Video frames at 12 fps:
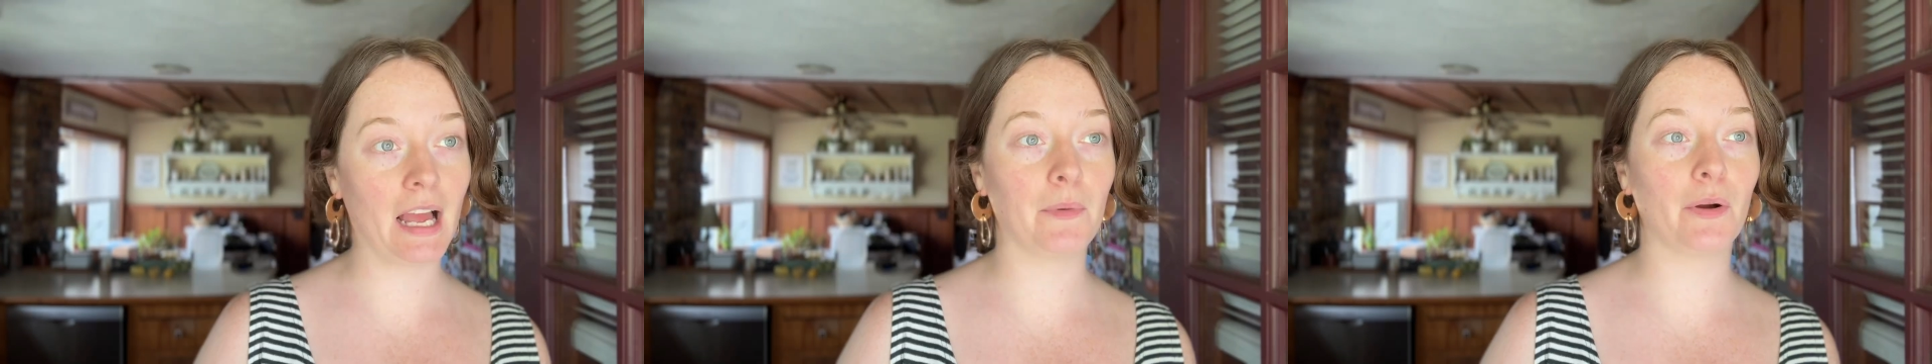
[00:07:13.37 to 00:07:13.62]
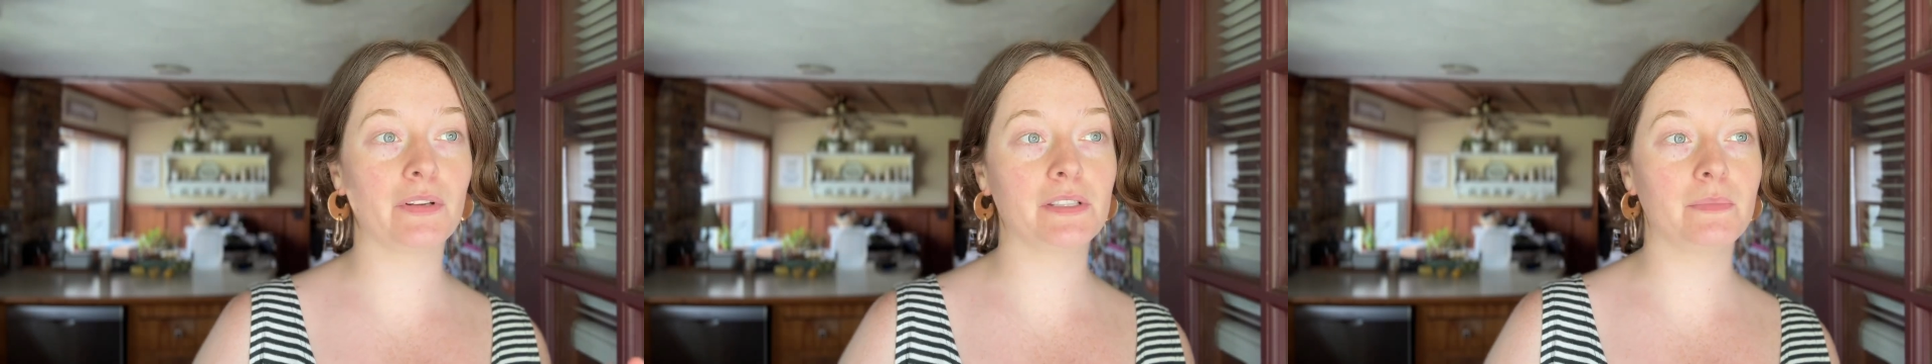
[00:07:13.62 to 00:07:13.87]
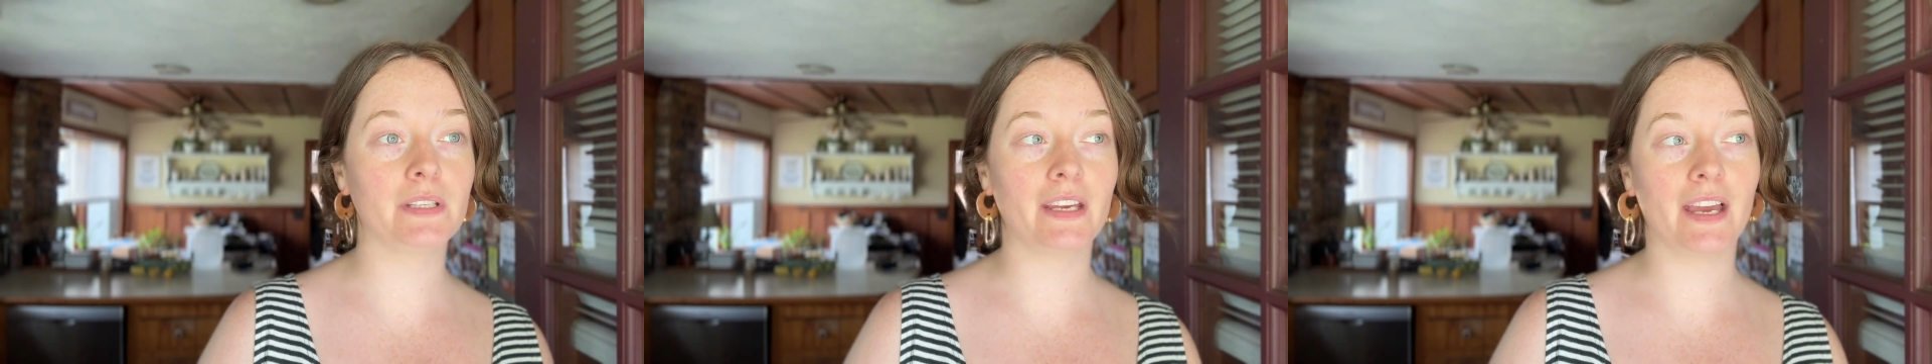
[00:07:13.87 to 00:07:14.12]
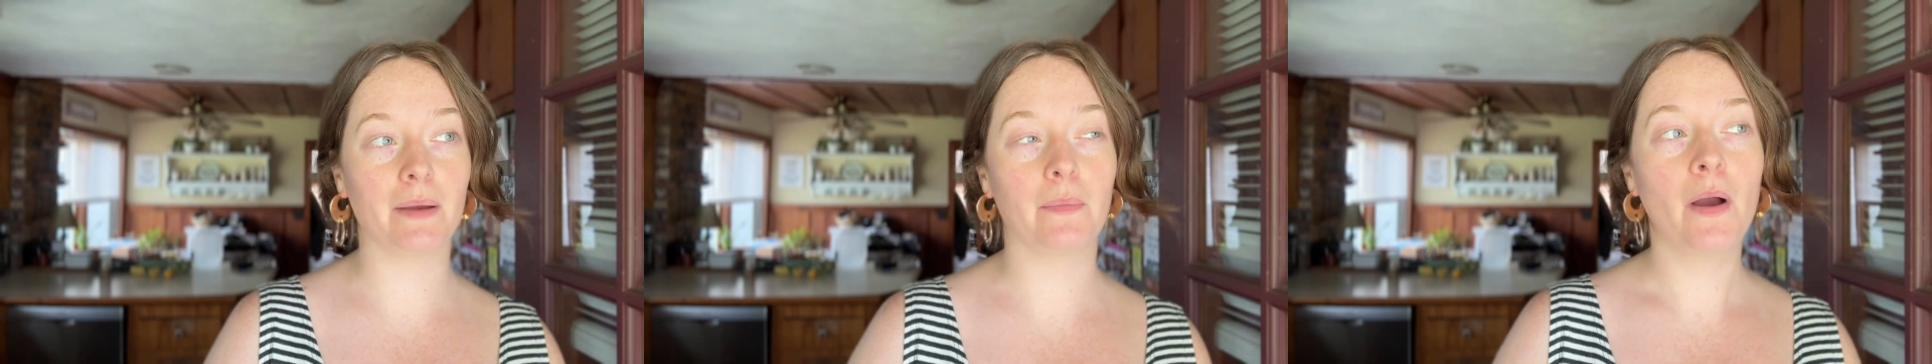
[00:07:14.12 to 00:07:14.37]
going to be
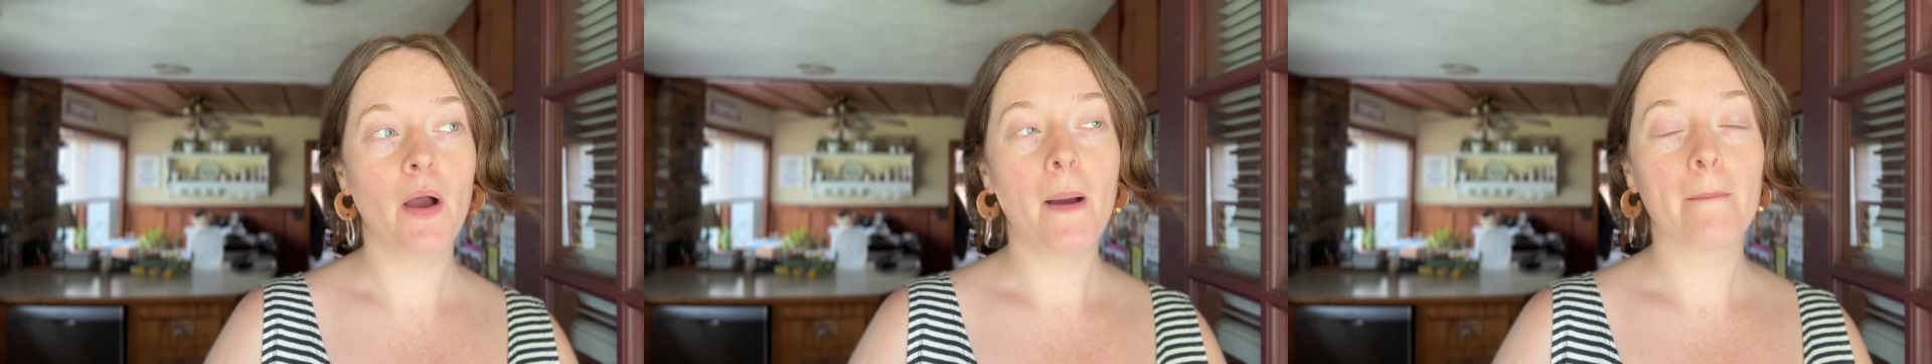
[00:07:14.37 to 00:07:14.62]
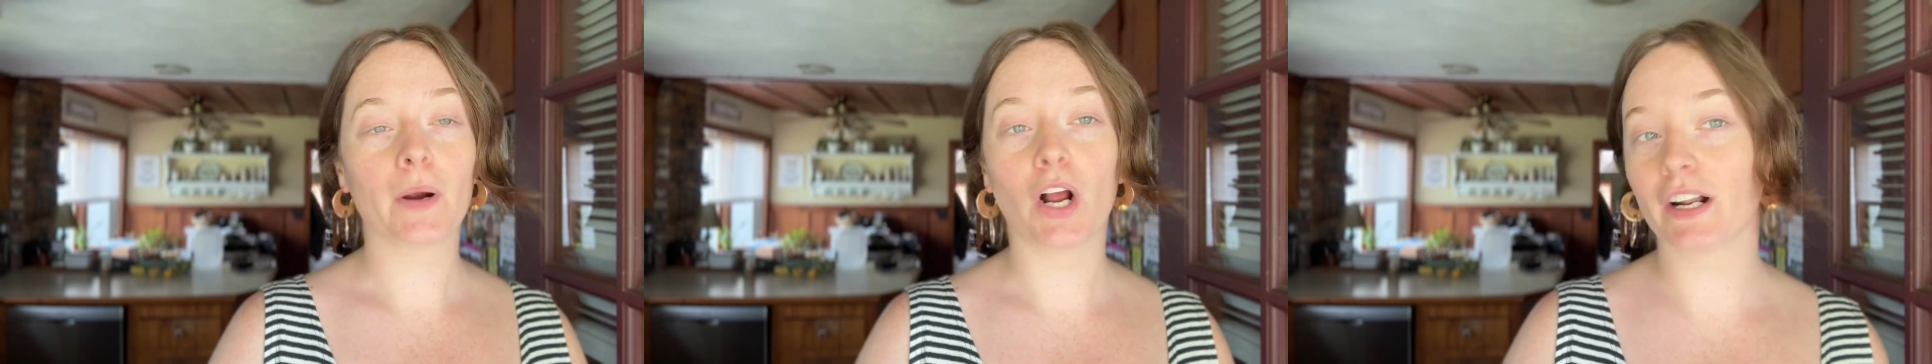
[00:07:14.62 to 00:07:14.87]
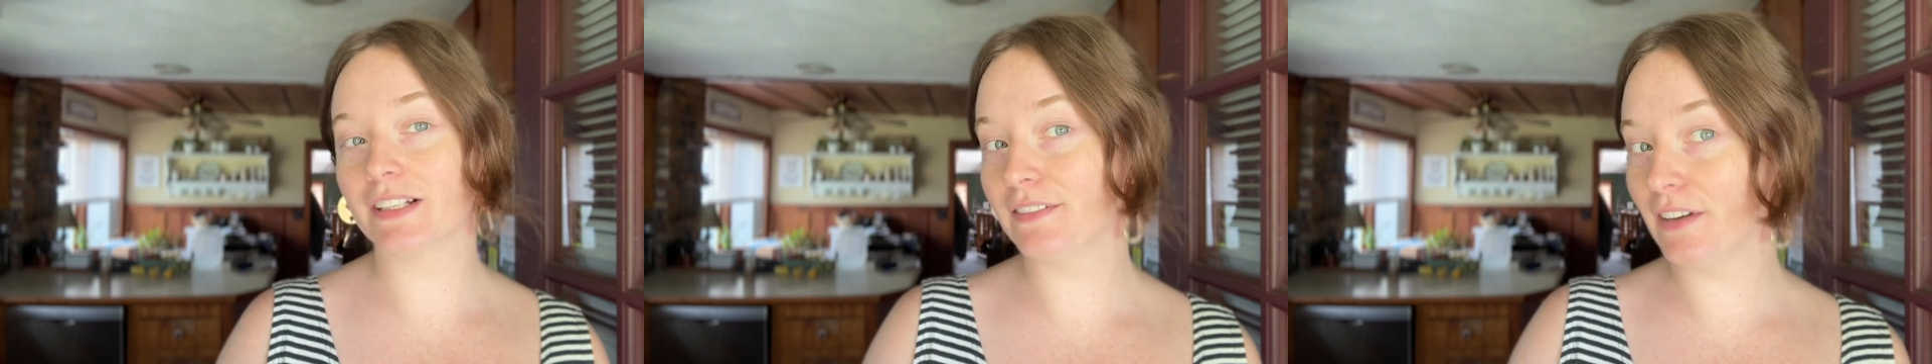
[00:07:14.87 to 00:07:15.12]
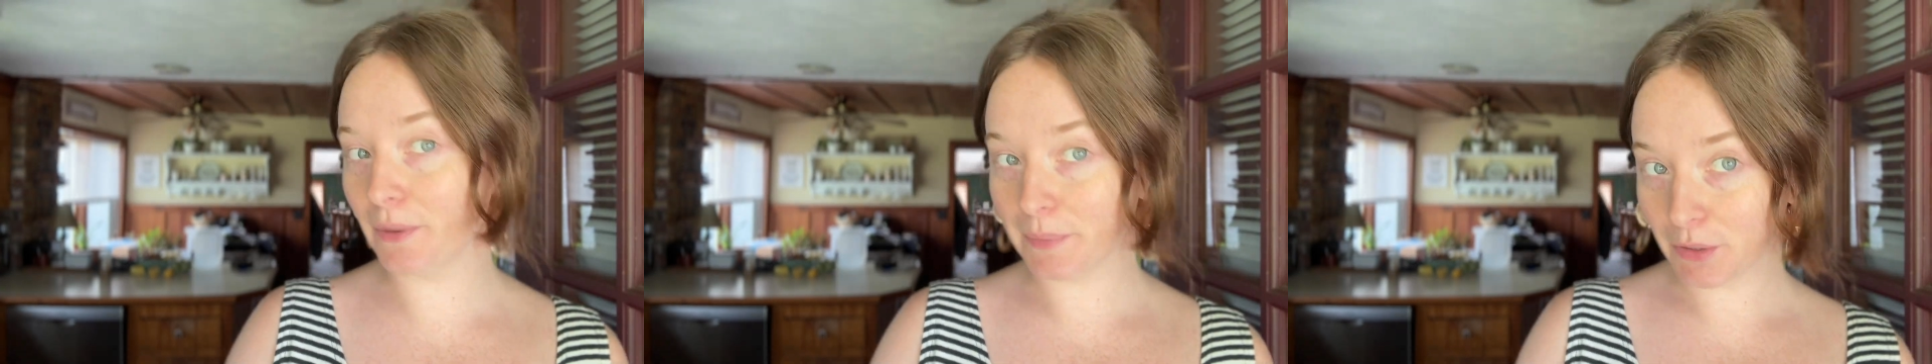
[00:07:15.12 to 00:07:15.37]
a product
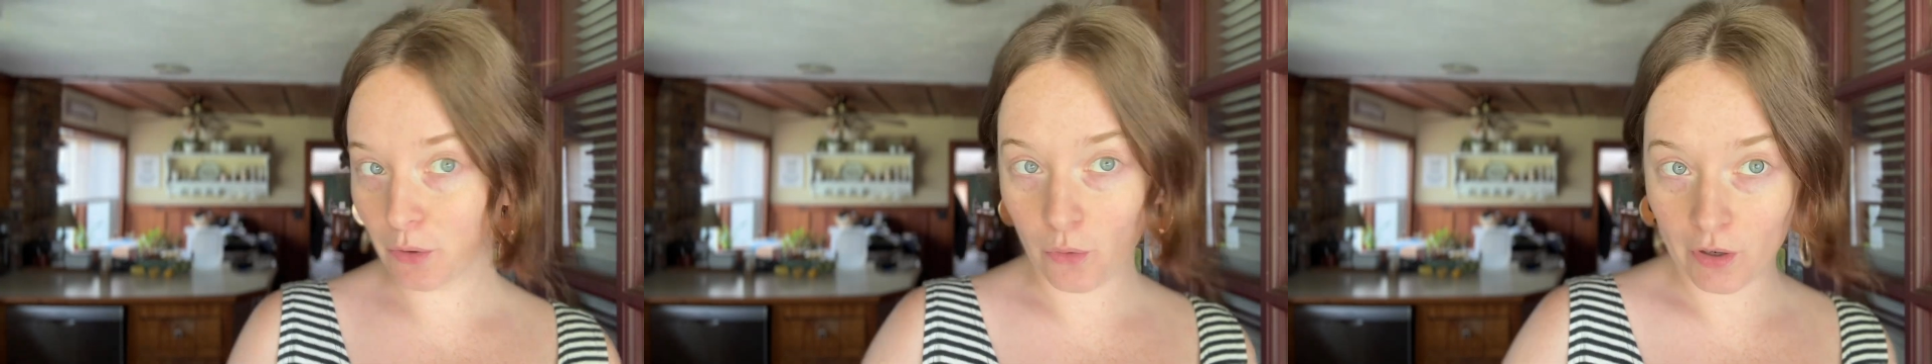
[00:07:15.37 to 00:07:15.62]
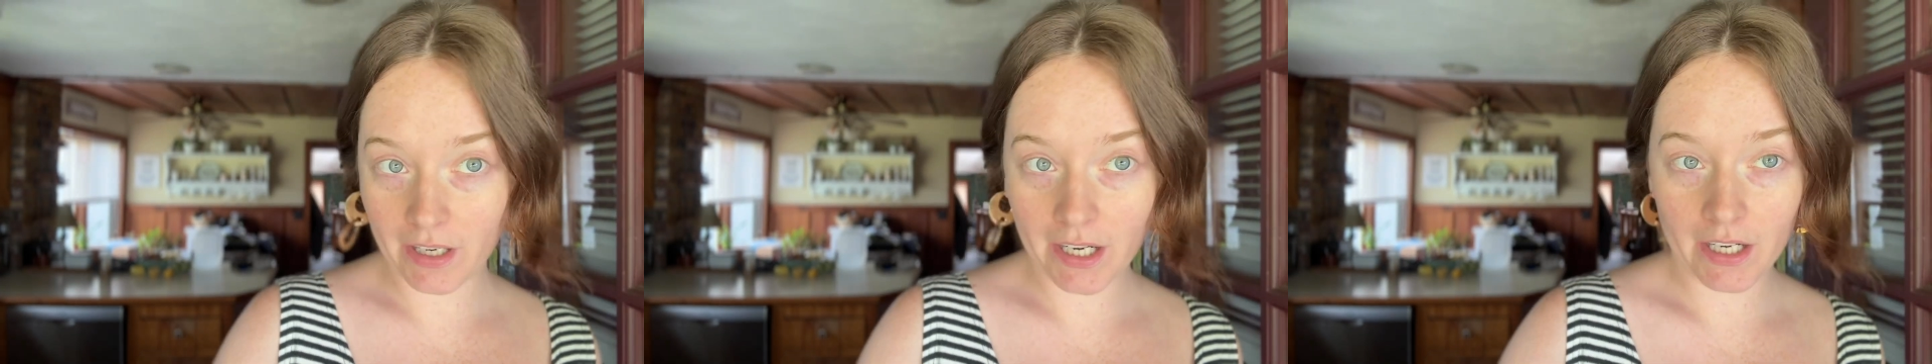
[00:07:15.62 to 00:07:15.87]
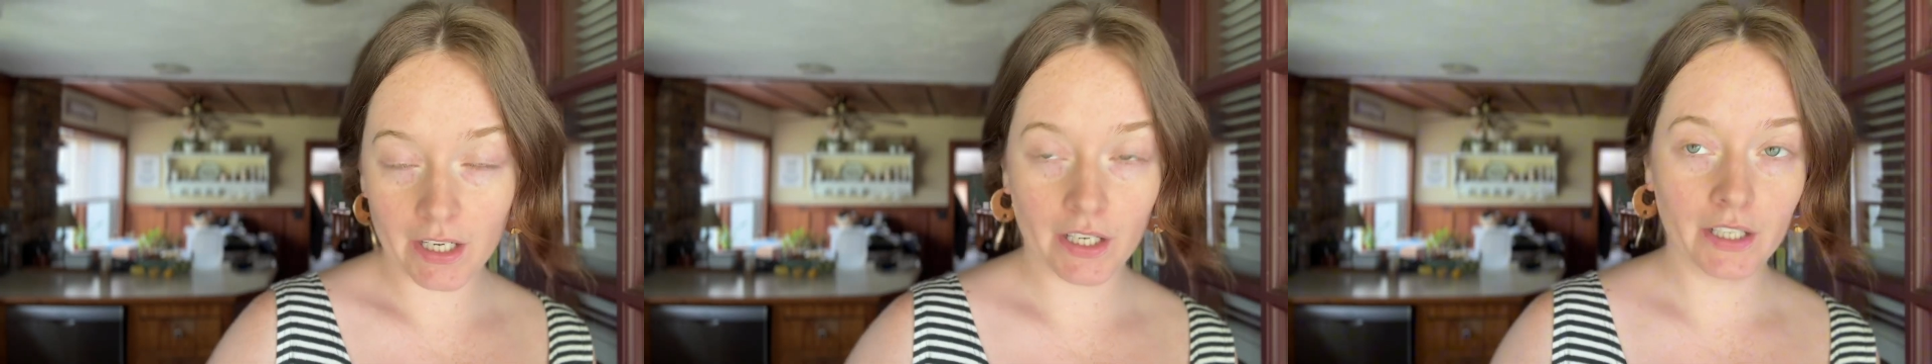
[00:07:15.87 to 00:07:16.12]
development coordinator.